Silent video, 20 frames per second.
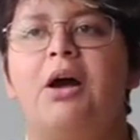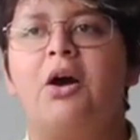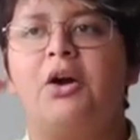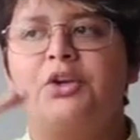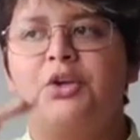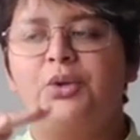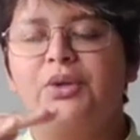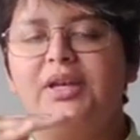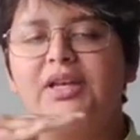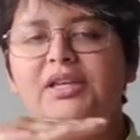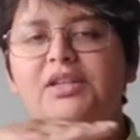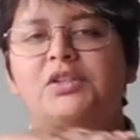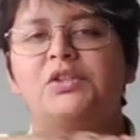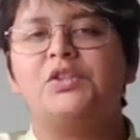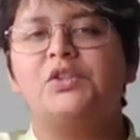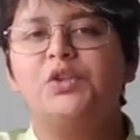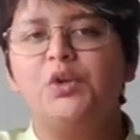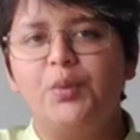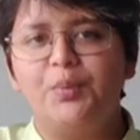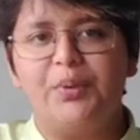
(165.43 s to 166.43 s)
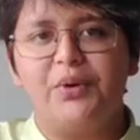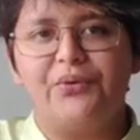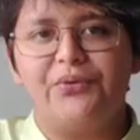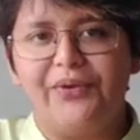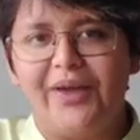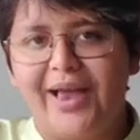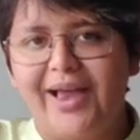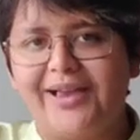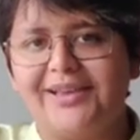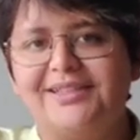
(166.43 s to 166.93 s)
audio that is super
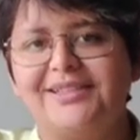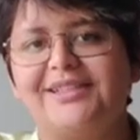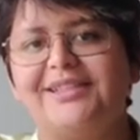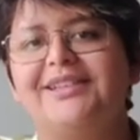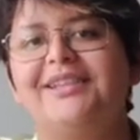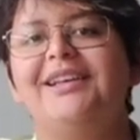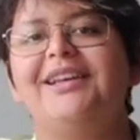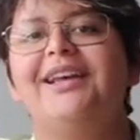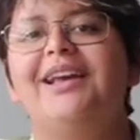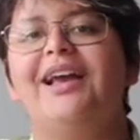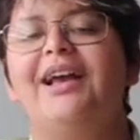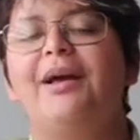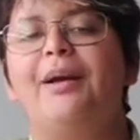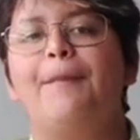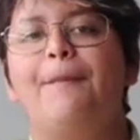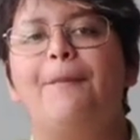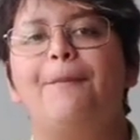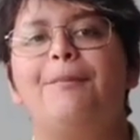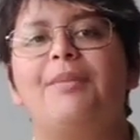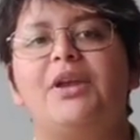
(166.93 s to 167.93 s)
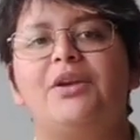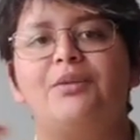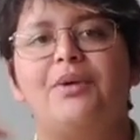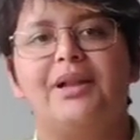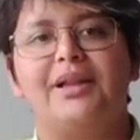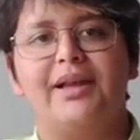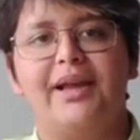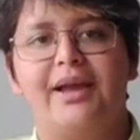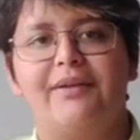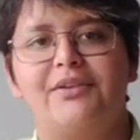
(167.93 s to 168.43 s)
fast.
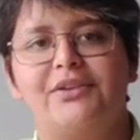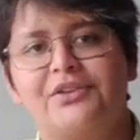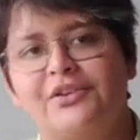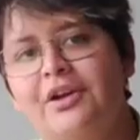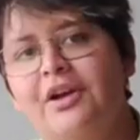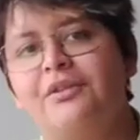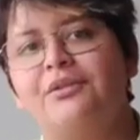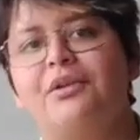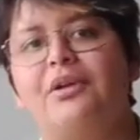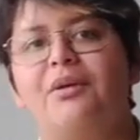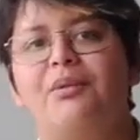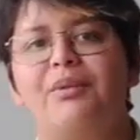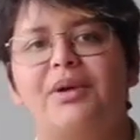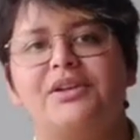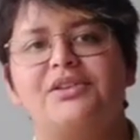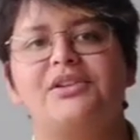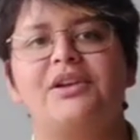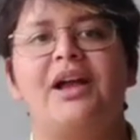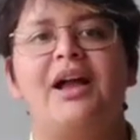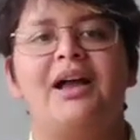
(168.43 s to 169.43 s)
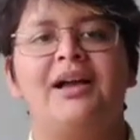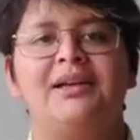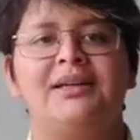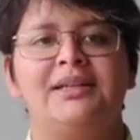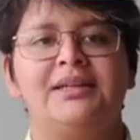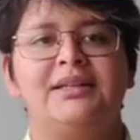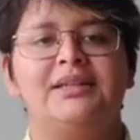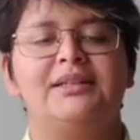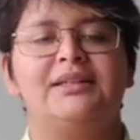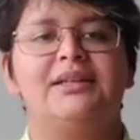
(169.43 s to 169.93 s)
Meanwhile, I have a genre which
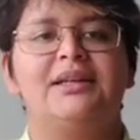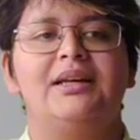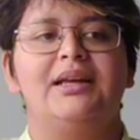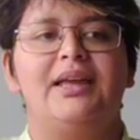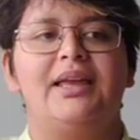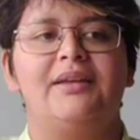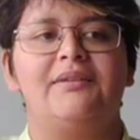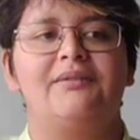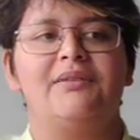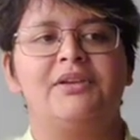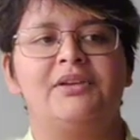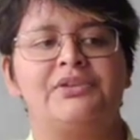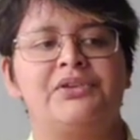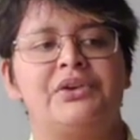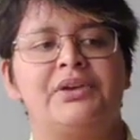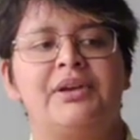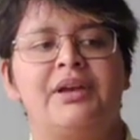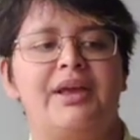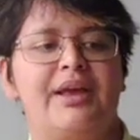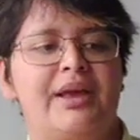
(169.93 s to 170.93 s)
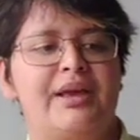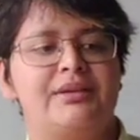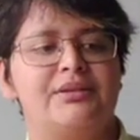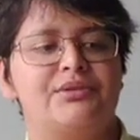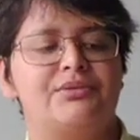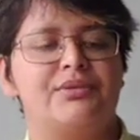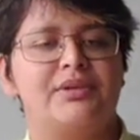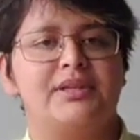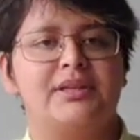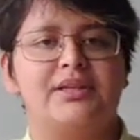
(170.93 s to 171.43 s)
I envision
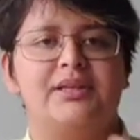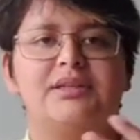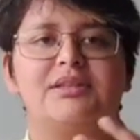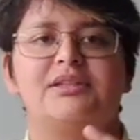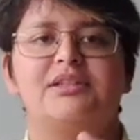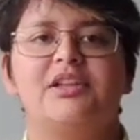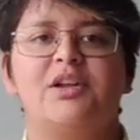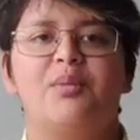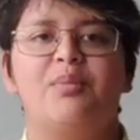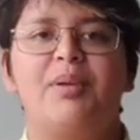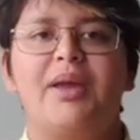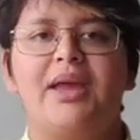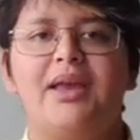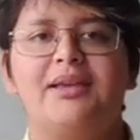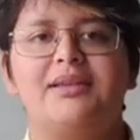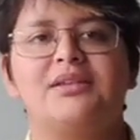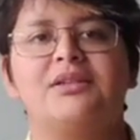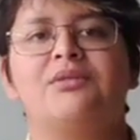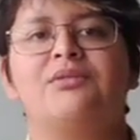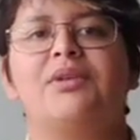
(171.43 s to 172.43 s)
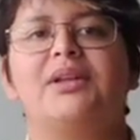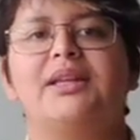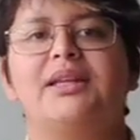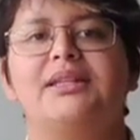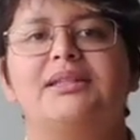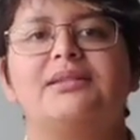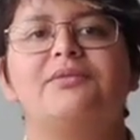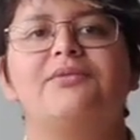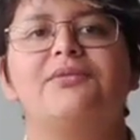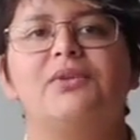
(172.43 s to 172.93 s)
as really slow paced and
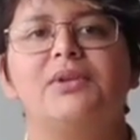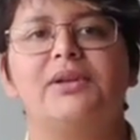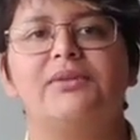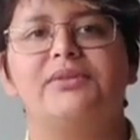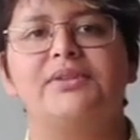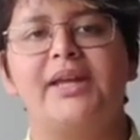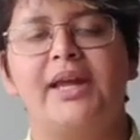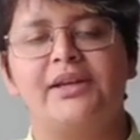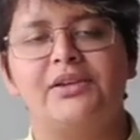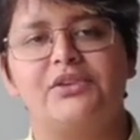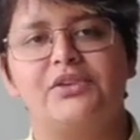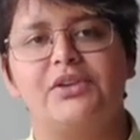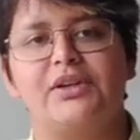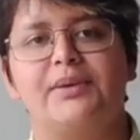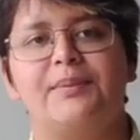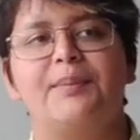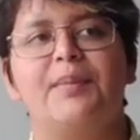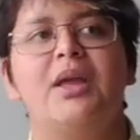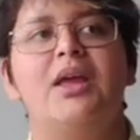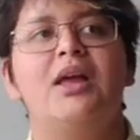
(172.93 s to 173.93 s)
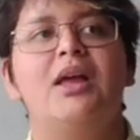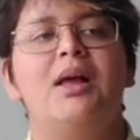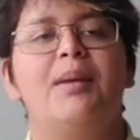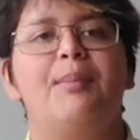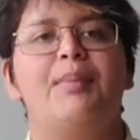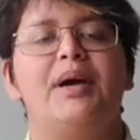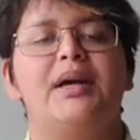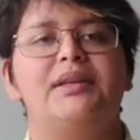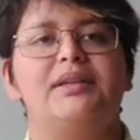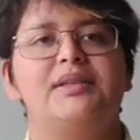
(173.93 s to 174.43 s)
really full of tension.
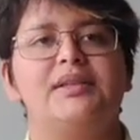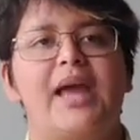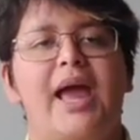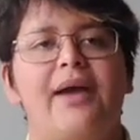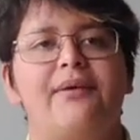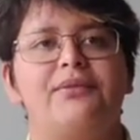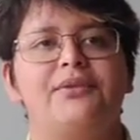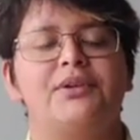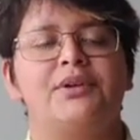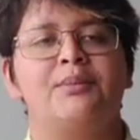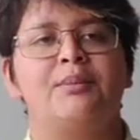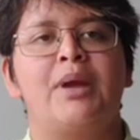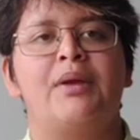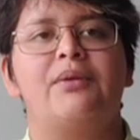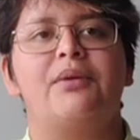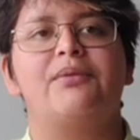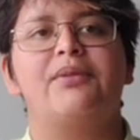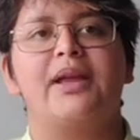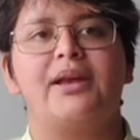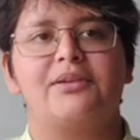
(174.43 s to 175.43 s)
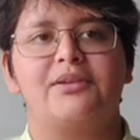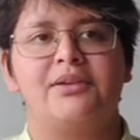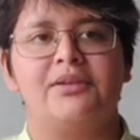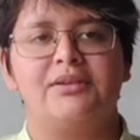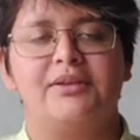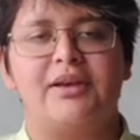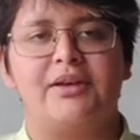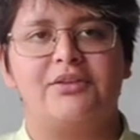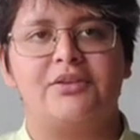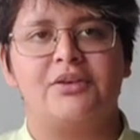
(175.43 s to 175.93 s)
But after my reflection
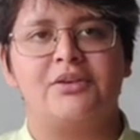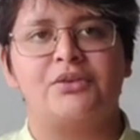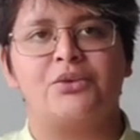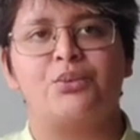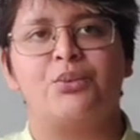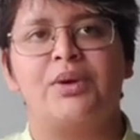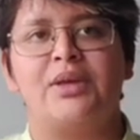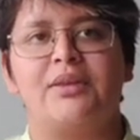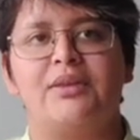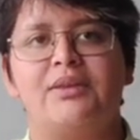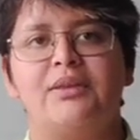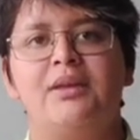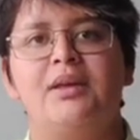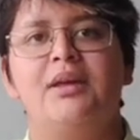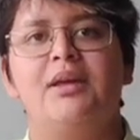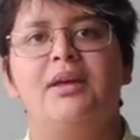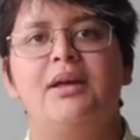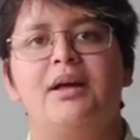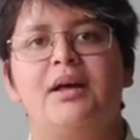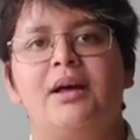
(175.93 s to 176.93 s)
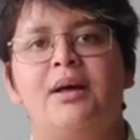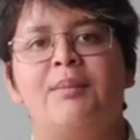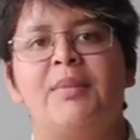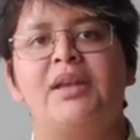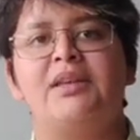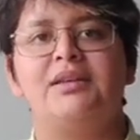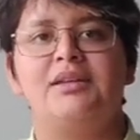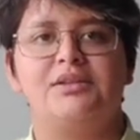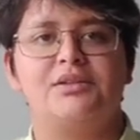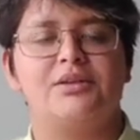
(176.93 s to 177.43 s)
sessions with
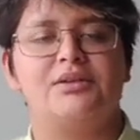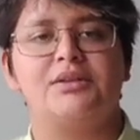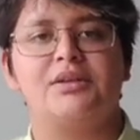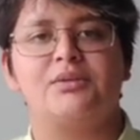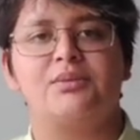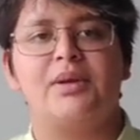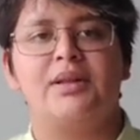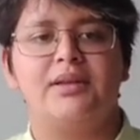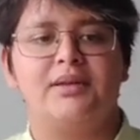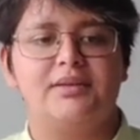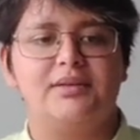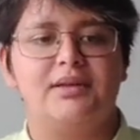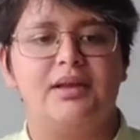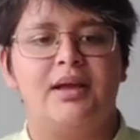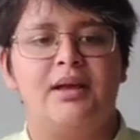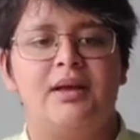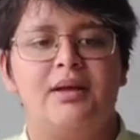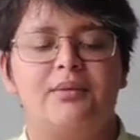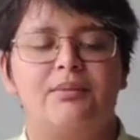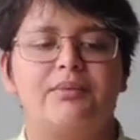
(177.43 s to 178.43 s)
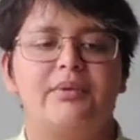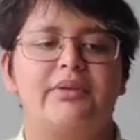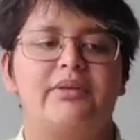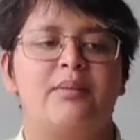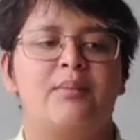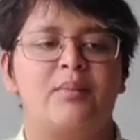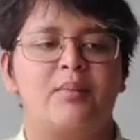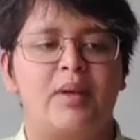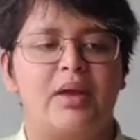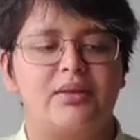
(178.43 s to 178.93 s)
my teachers, as well as with
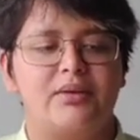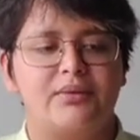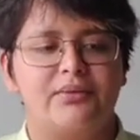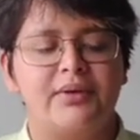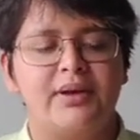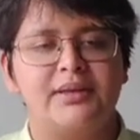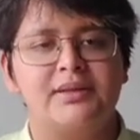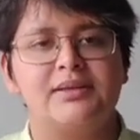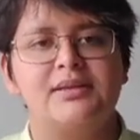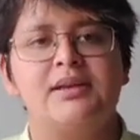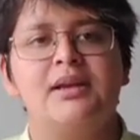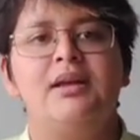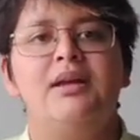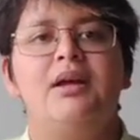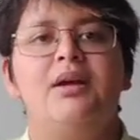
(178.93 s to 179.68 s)
some of my other friends,